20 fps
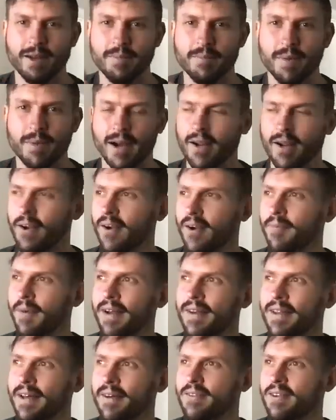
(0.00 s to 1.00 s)
my
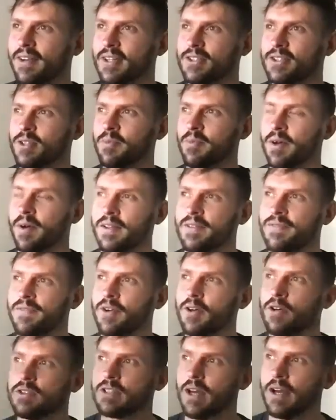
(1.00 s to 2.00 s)
definition. But it
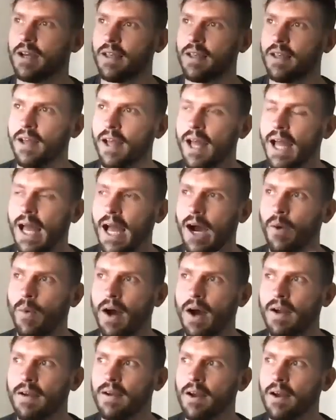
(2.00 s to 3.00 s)
feels like how
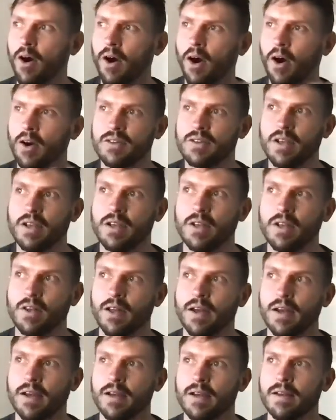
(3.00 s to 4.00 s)
I
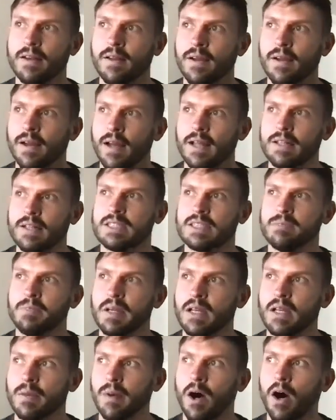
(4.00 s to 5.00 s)
articulate and
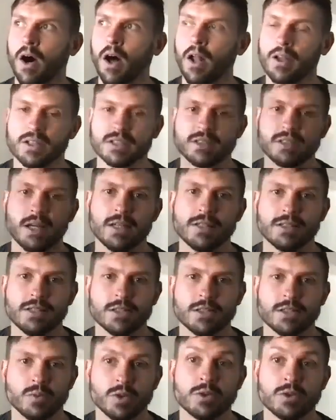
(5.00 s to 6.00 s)
speak about
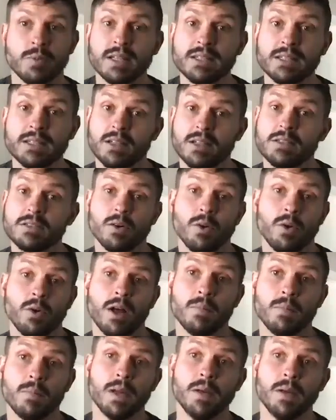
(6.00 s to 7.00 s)
allostasis, which makes sense to a
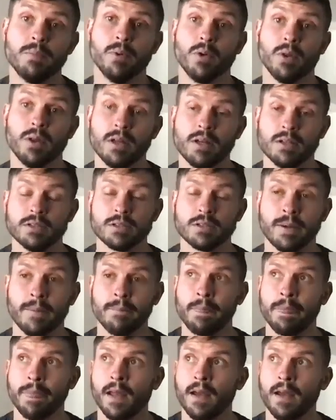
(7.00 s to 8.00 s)
lot of people, is
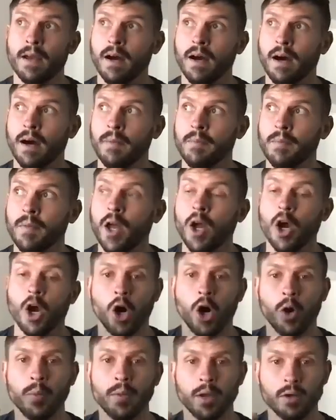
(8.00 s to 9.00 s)

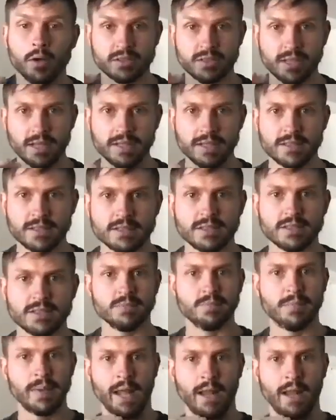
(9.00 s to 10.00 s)
homeostasis
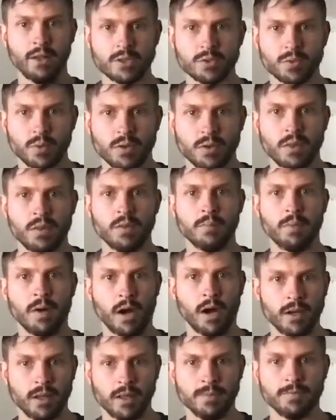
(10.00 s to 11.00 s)
is balance within the
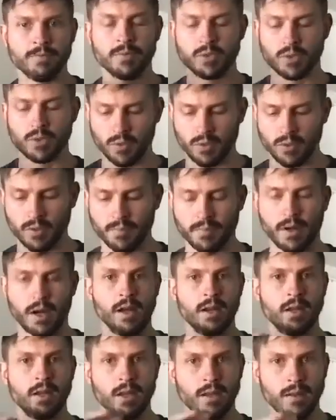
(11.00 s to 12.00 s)
body. So in the
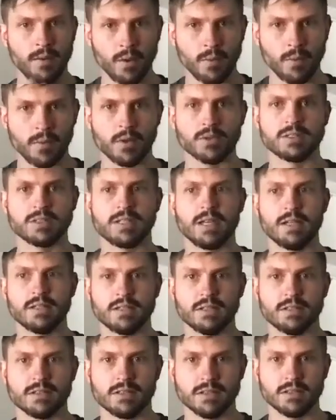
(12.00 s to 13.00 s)
body,
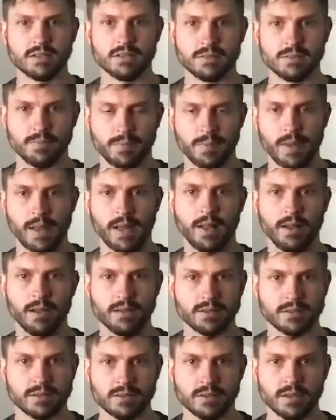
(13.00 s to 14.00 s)
homeostasis is
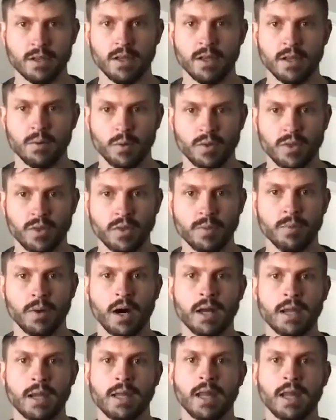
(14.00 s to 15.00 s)
balance within the
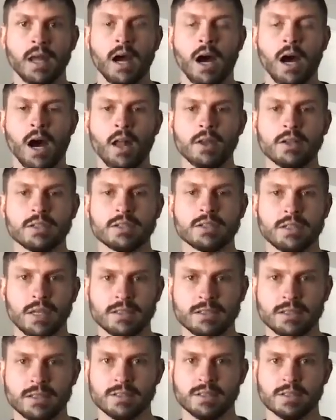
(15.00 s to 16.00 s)
body.
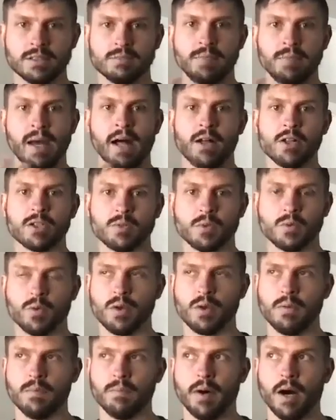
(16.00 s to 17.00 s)
Allostasis is balance
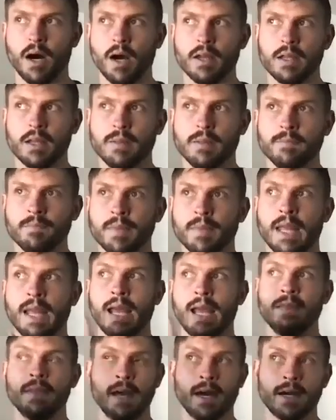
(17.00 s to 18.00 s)
between body
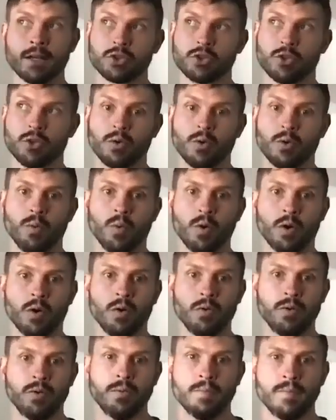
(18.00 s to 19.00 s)
and the external
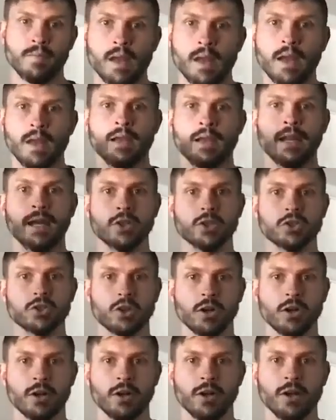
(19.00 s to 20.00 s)
world and
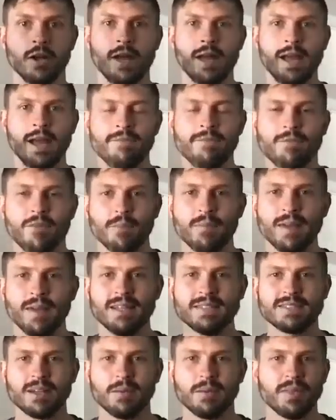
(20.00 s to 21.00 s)
nature. And for
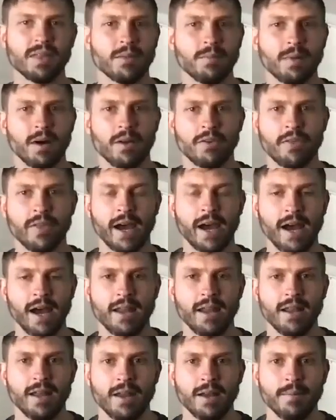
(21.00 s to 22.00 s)
me, something about
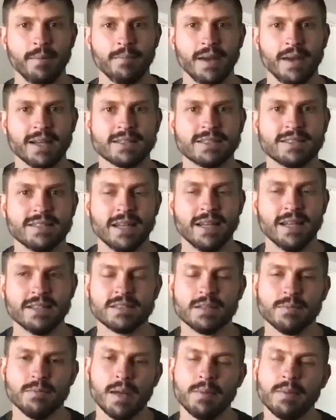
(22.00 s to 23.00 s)
that makes
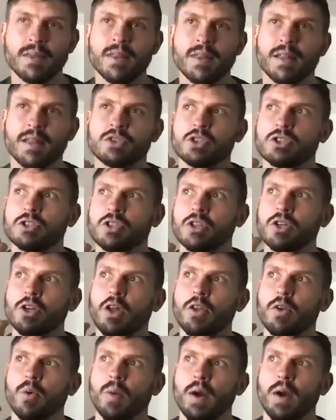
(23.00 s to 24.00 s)
sense. And maybe that's just
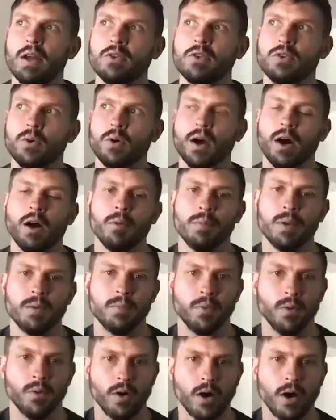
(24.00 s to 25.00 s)
another way to help
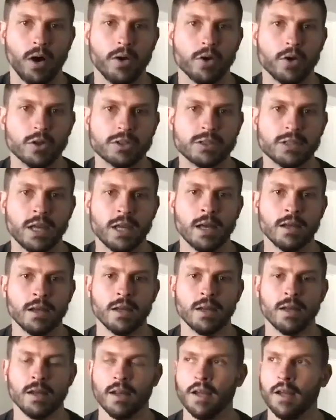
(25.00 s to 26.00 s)
people understand
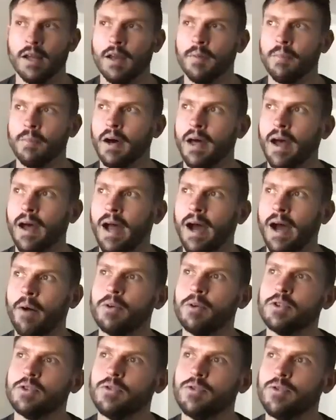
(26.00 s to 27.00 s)
it. But how
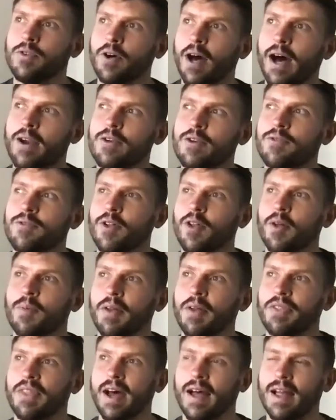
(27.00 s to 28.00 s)
would you feel? How do you feel
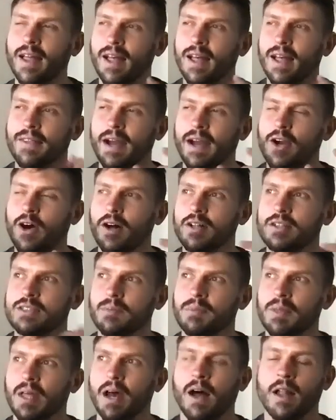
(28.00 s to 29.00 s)
about that
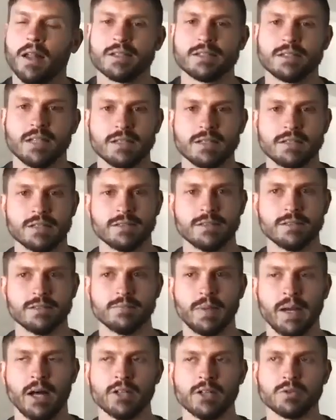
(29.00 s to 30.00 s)
concept that allostasis is
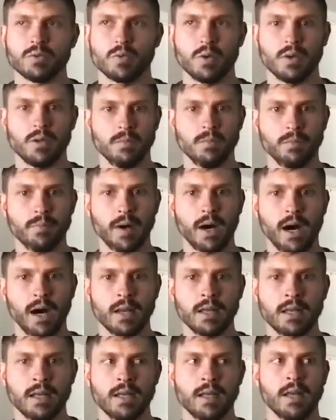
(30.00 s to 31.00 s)
balance between
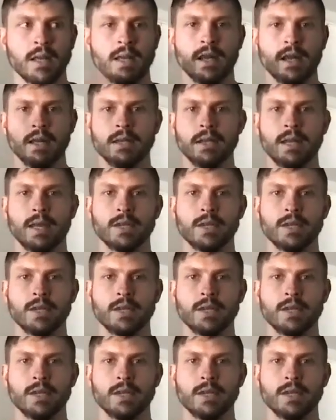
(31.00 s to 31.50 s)
body and